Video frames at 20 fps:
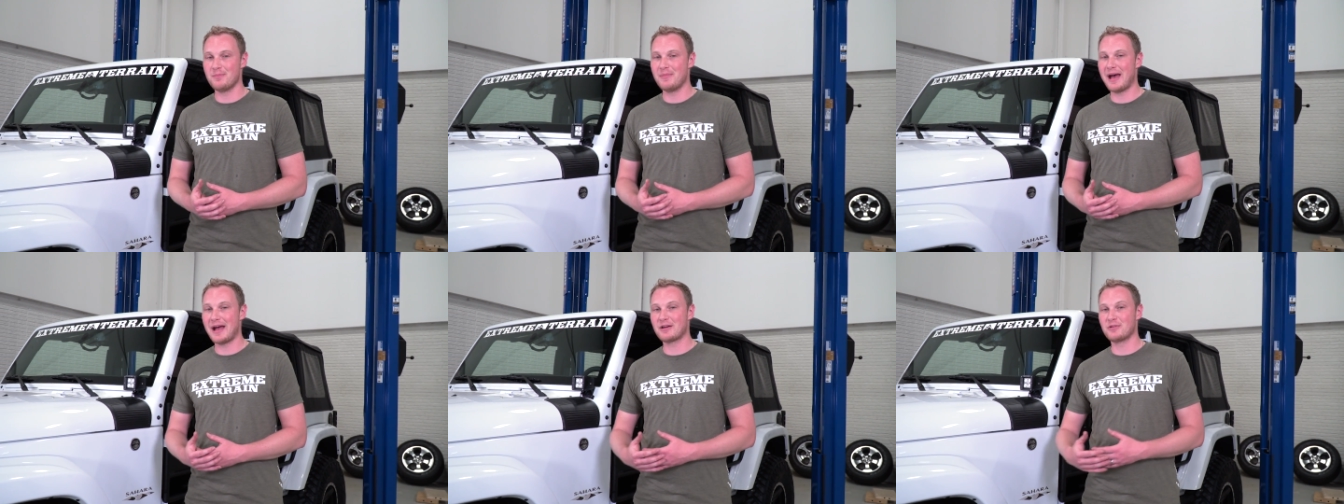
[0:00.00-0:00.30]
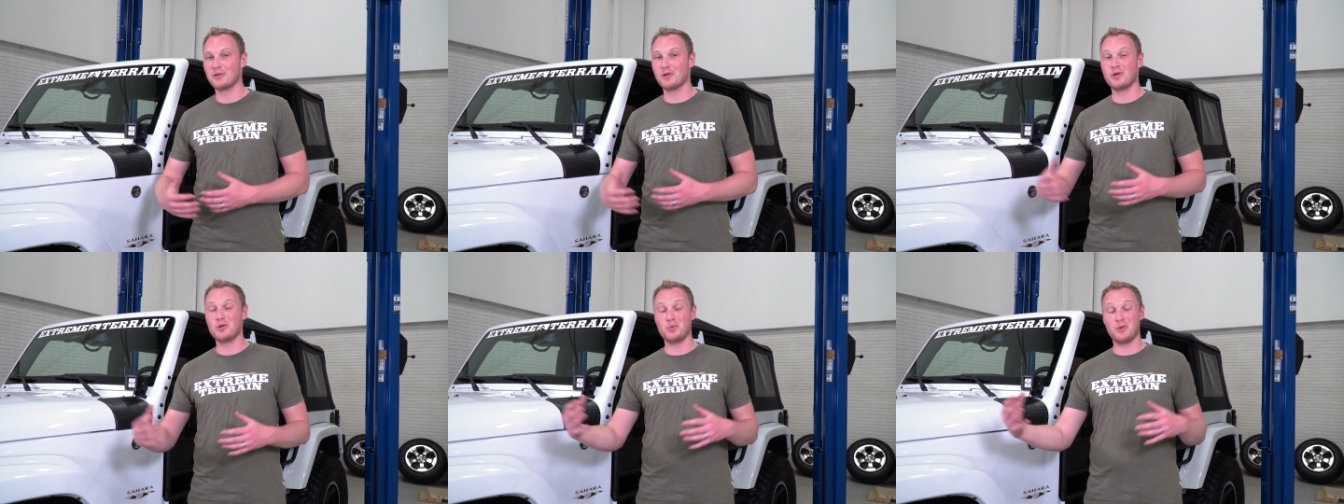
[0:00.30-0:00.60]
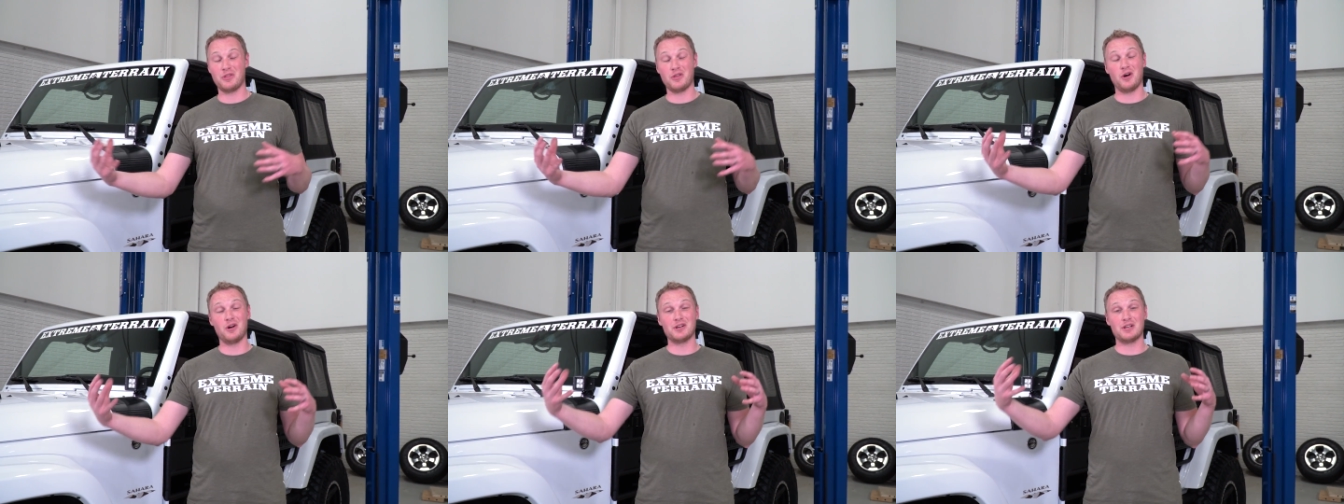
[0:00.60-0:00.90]
back road
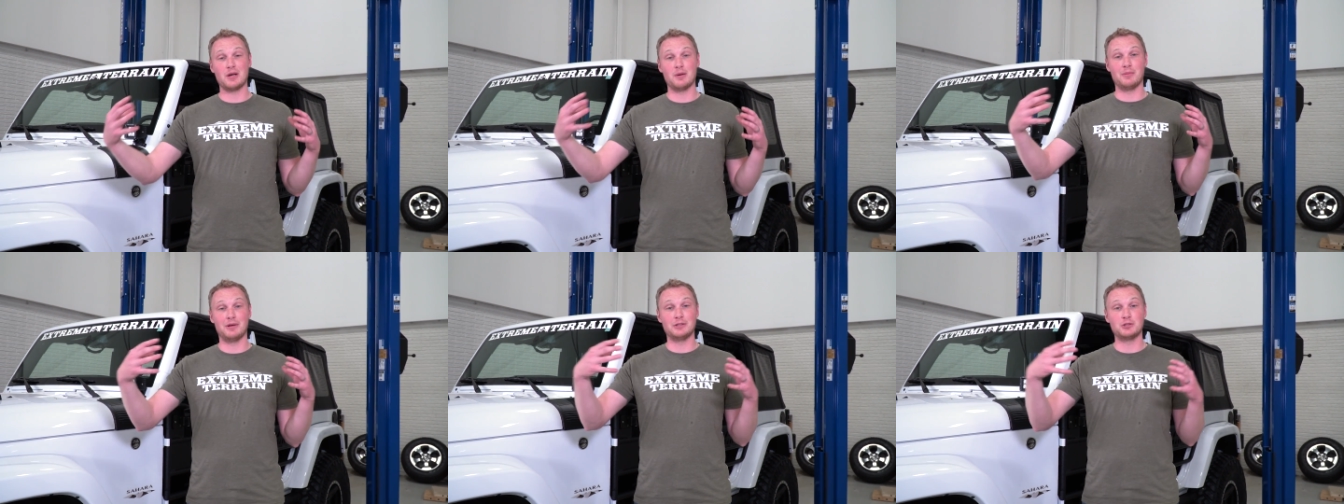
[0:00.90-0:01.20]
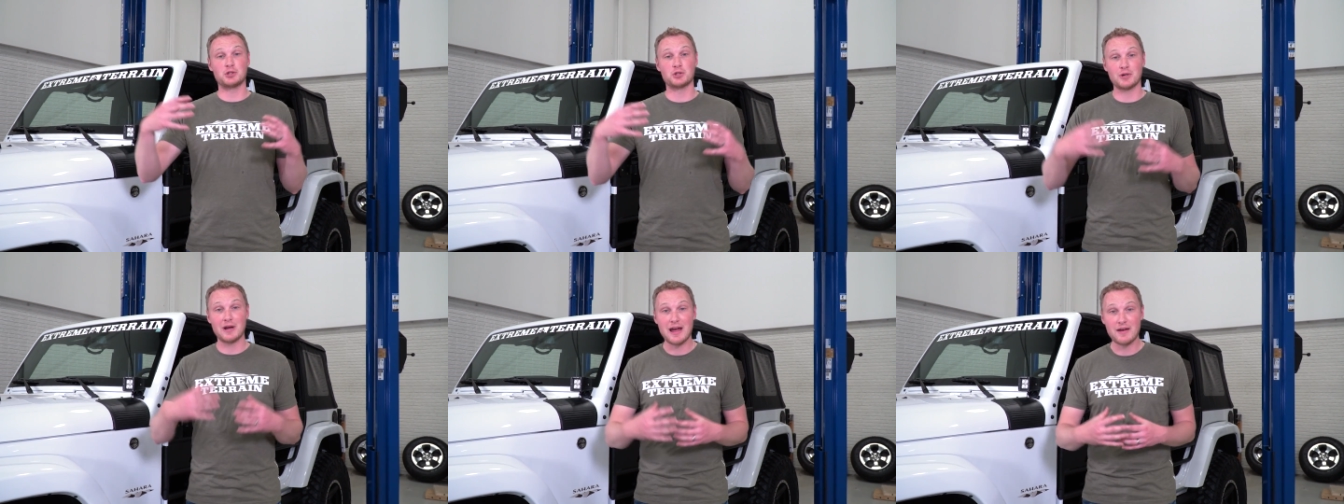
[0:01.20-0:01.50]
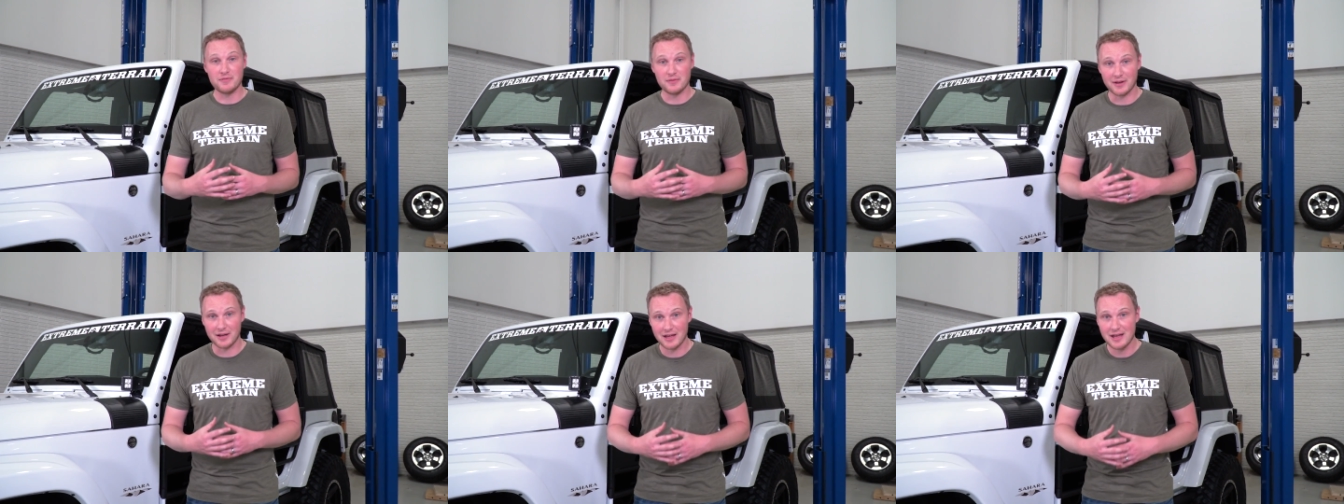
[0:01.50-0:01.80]
with oncoming
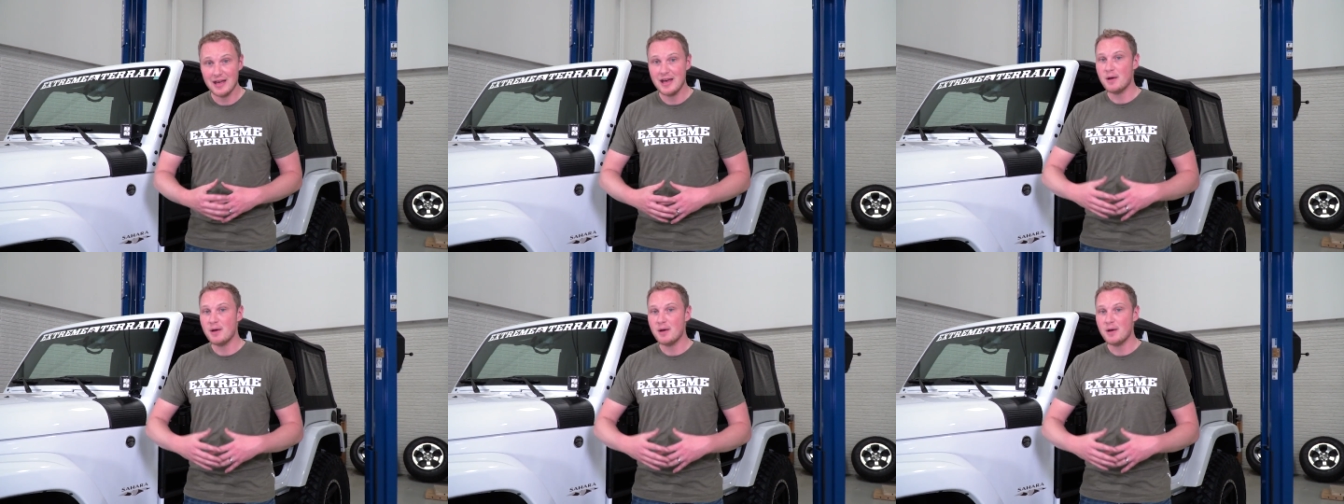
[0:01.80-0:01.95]
traffic,